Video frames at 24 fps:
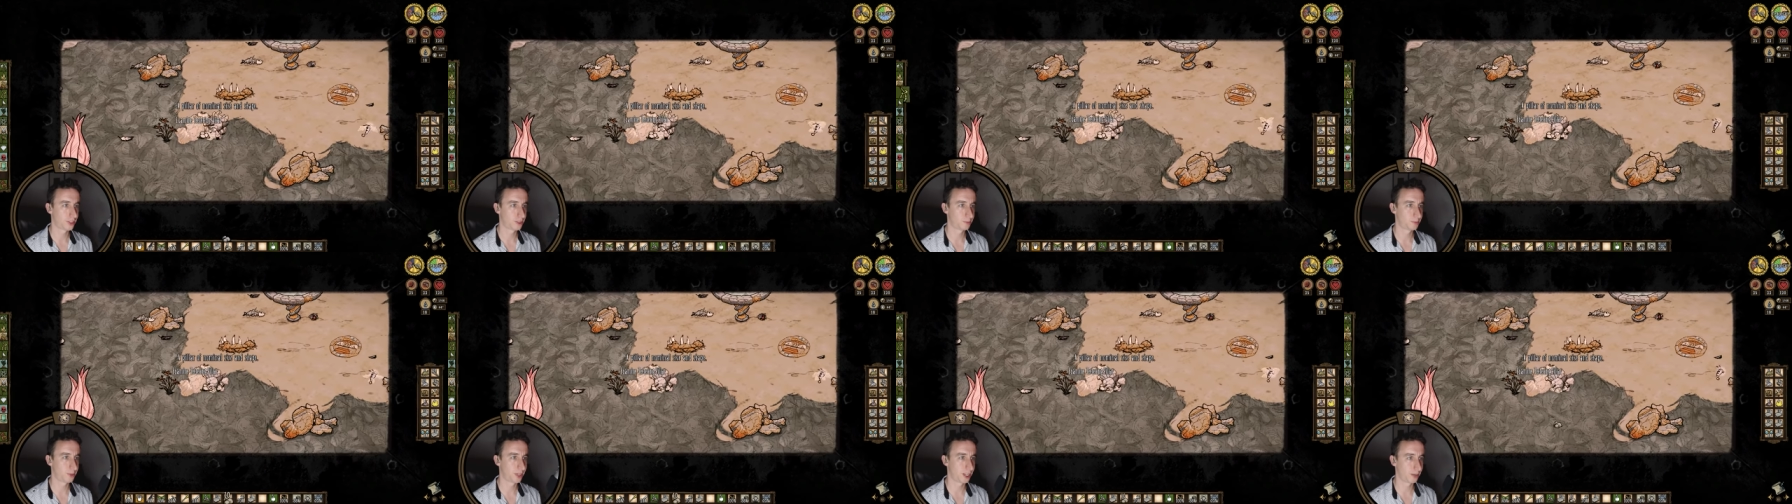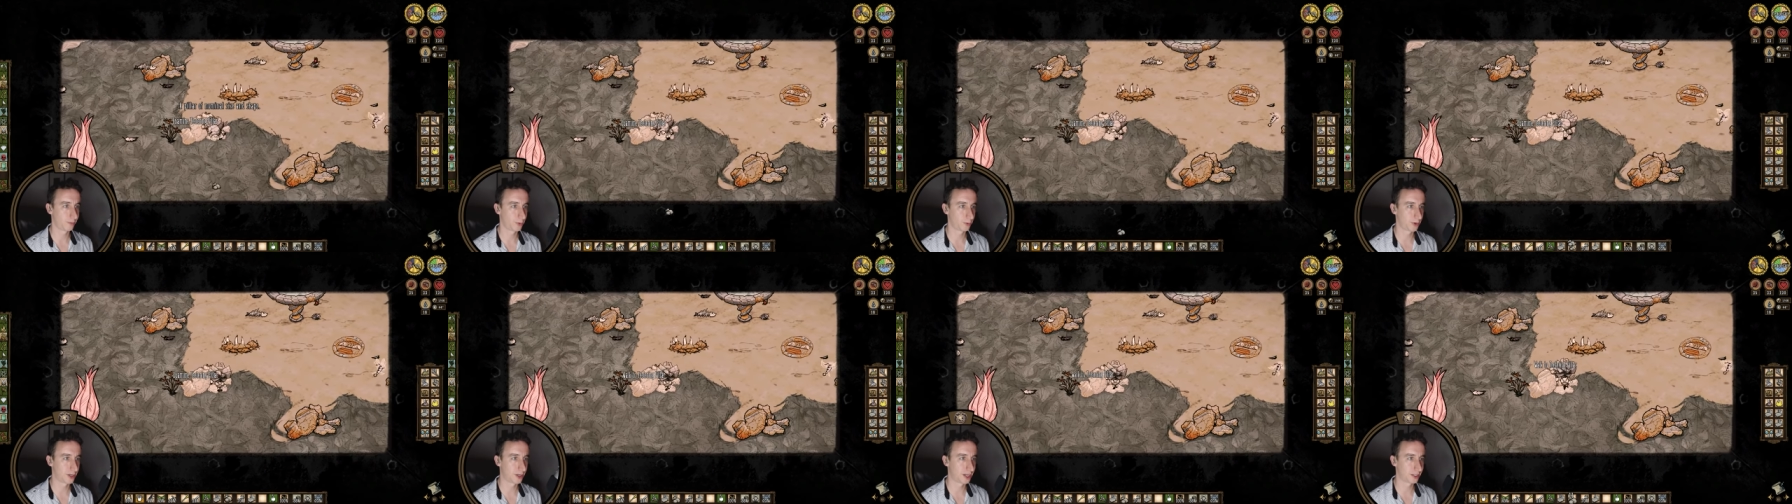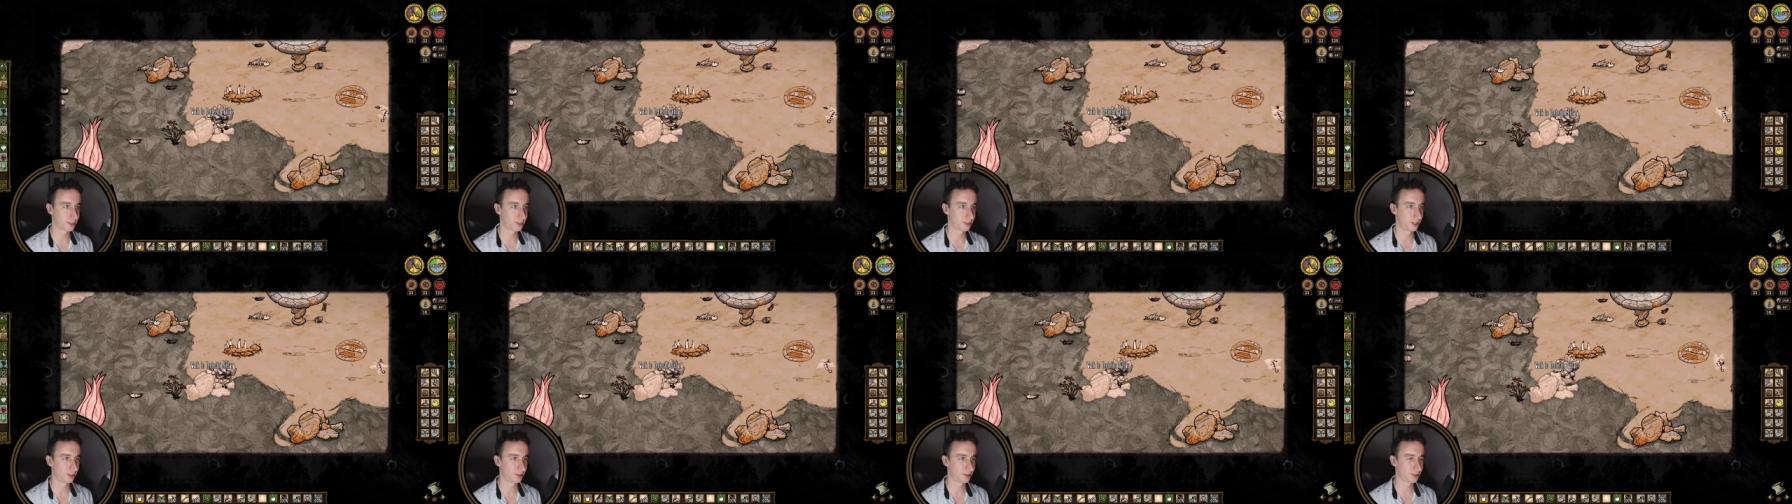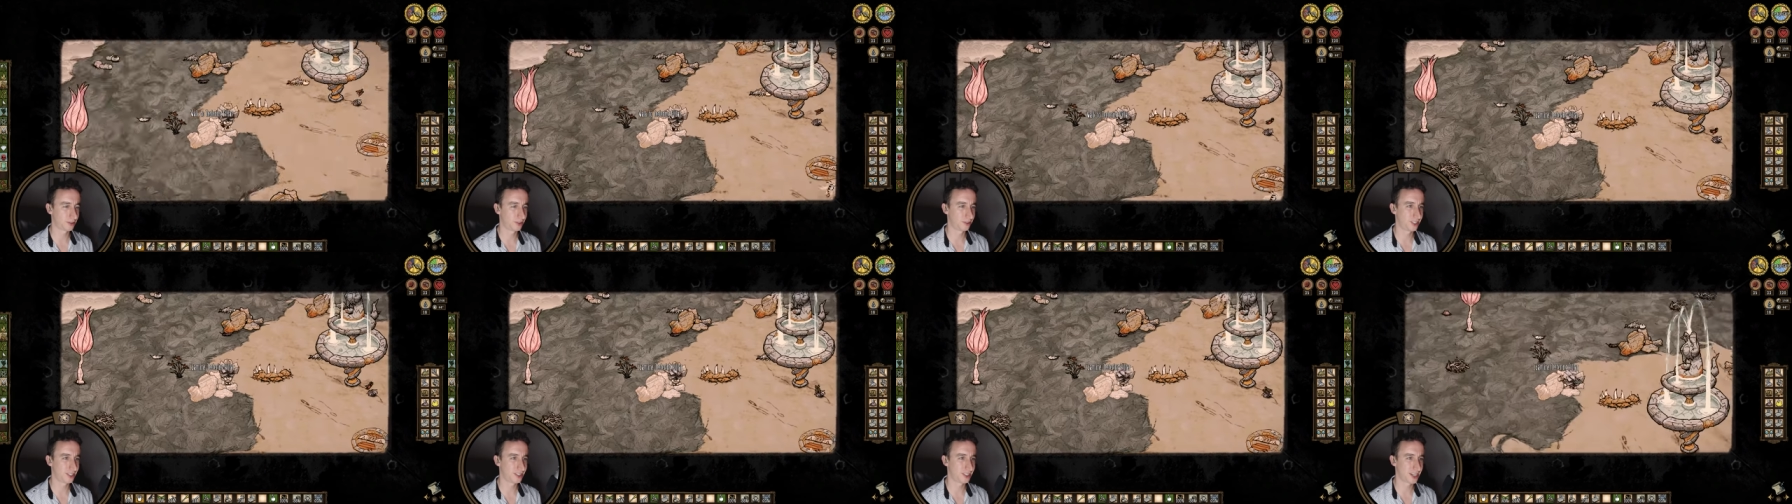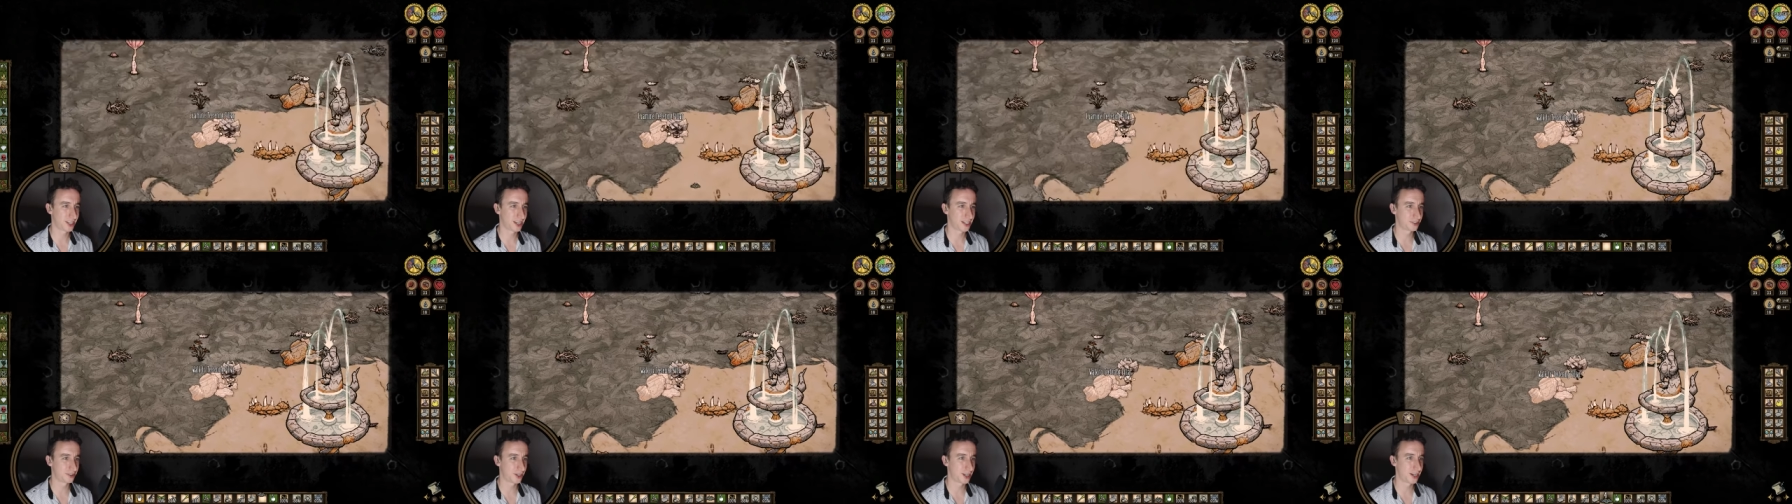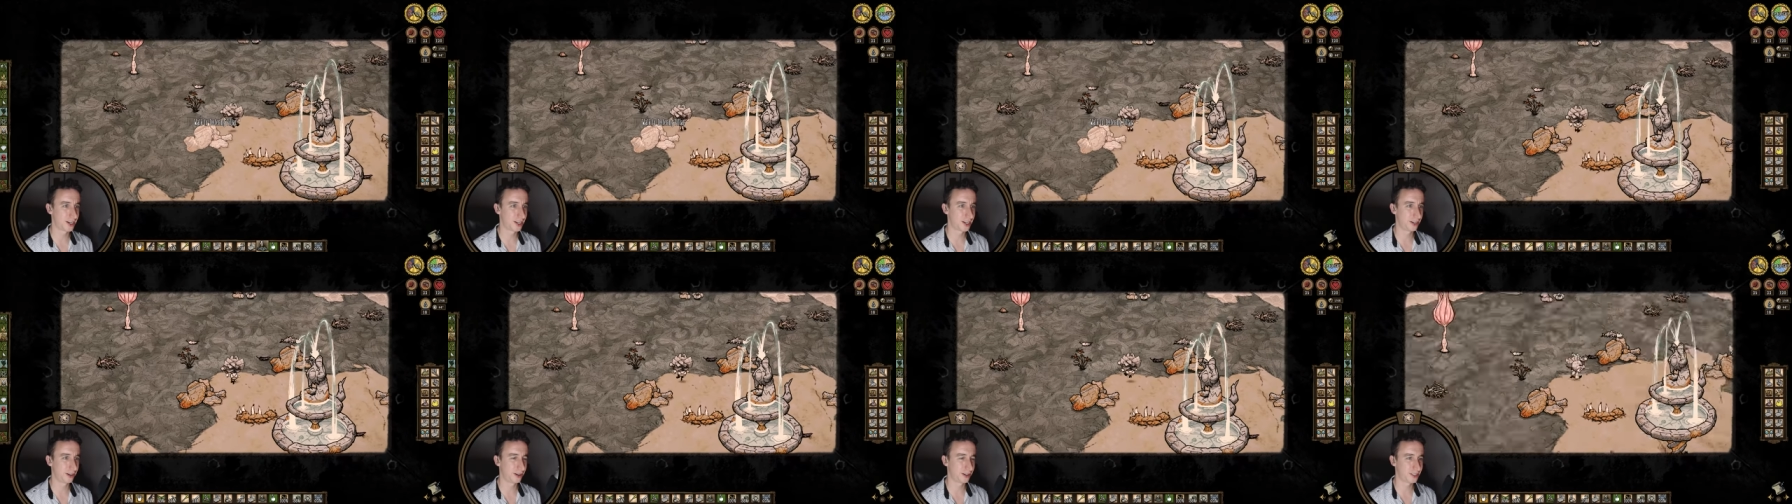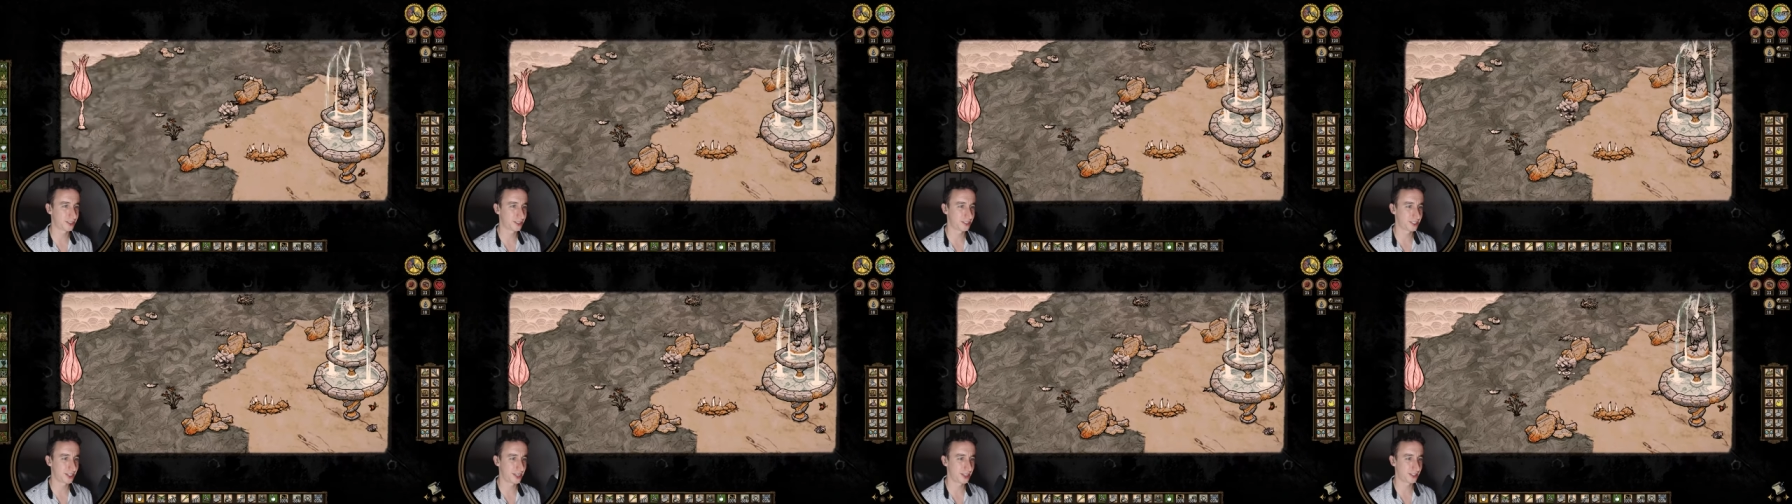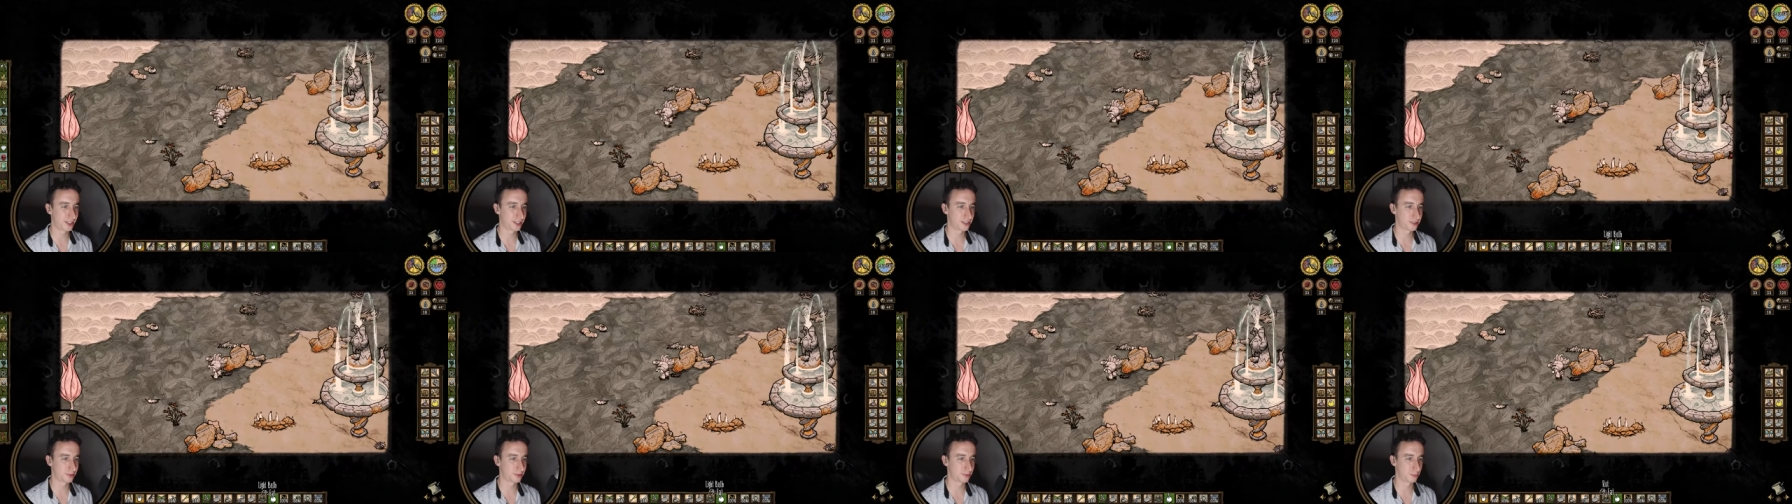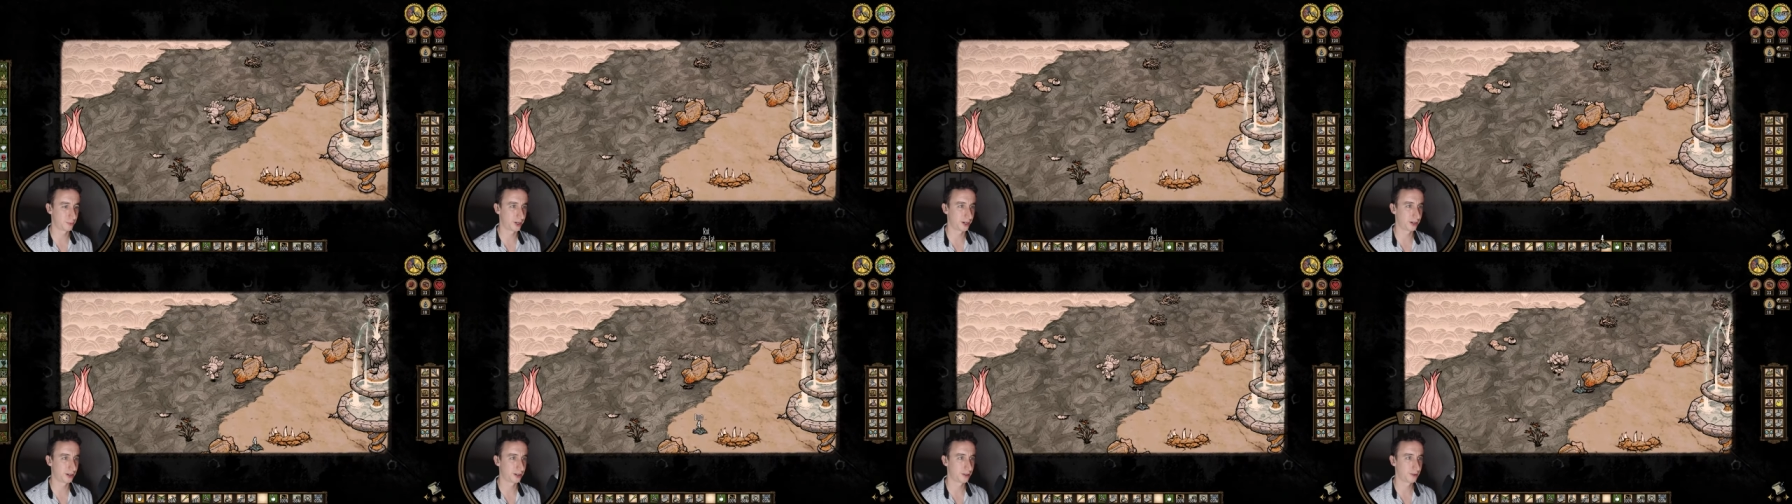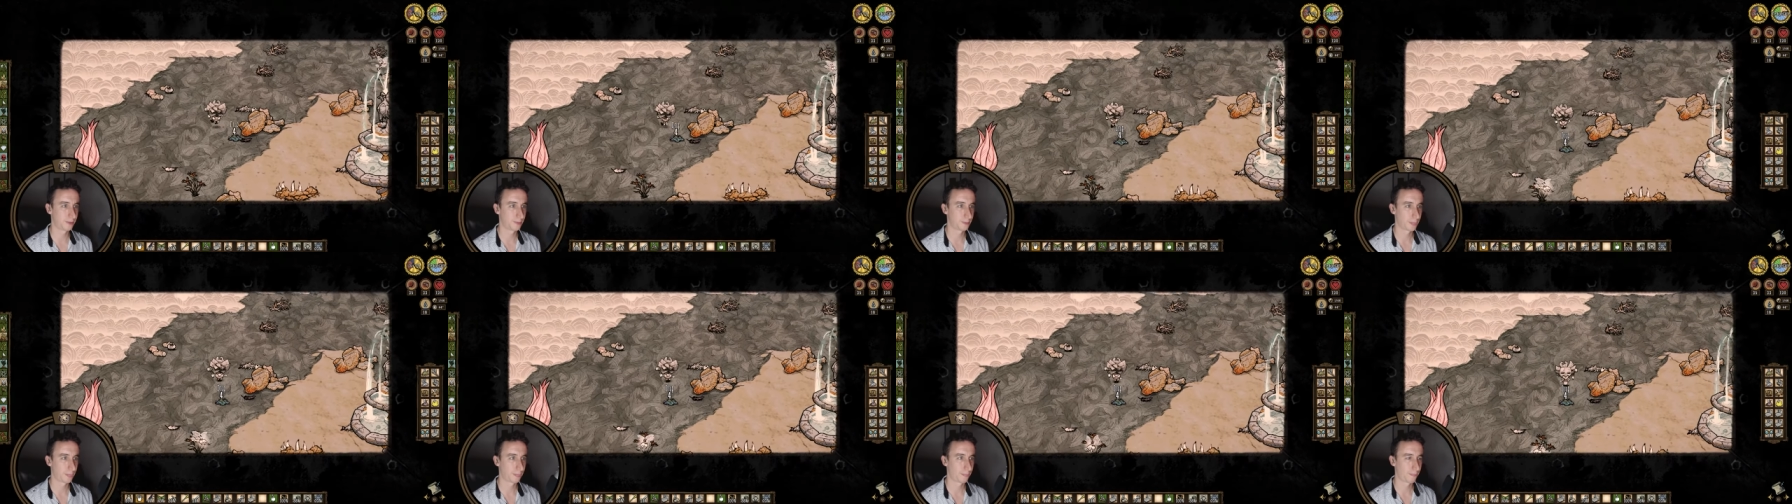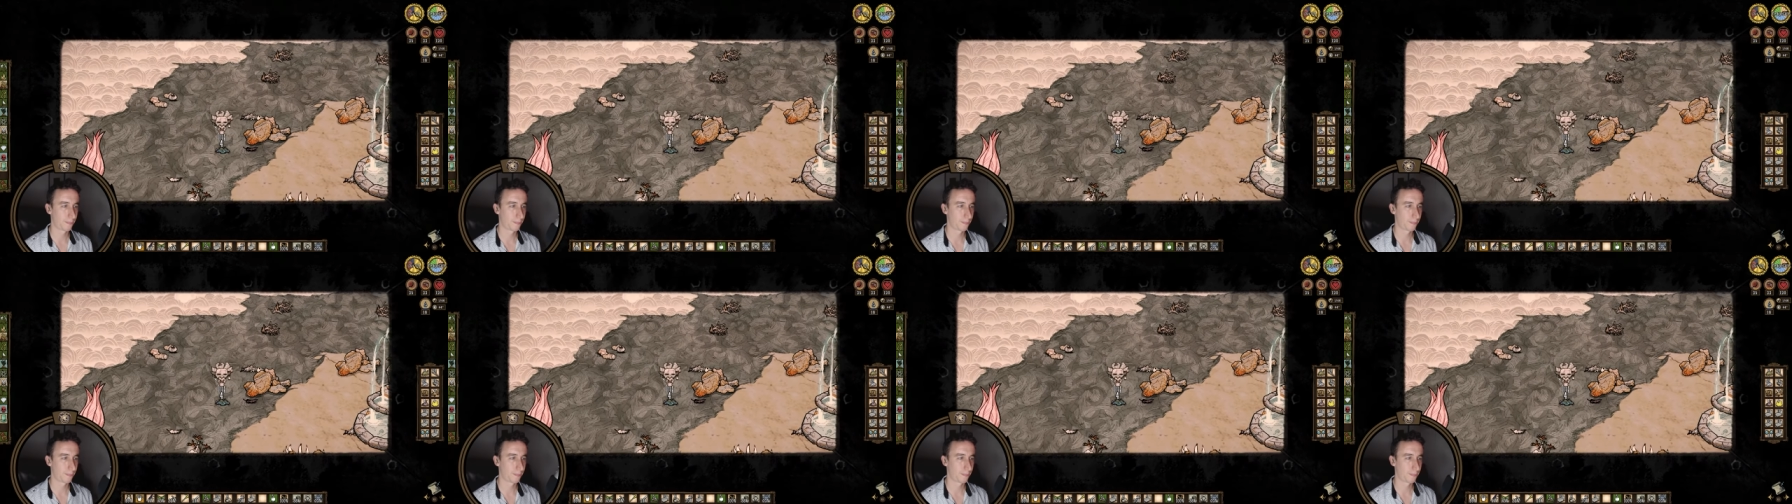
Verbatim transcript: Just pick up the rocks. Oh, so these guys are kind of here to stay. That's weird.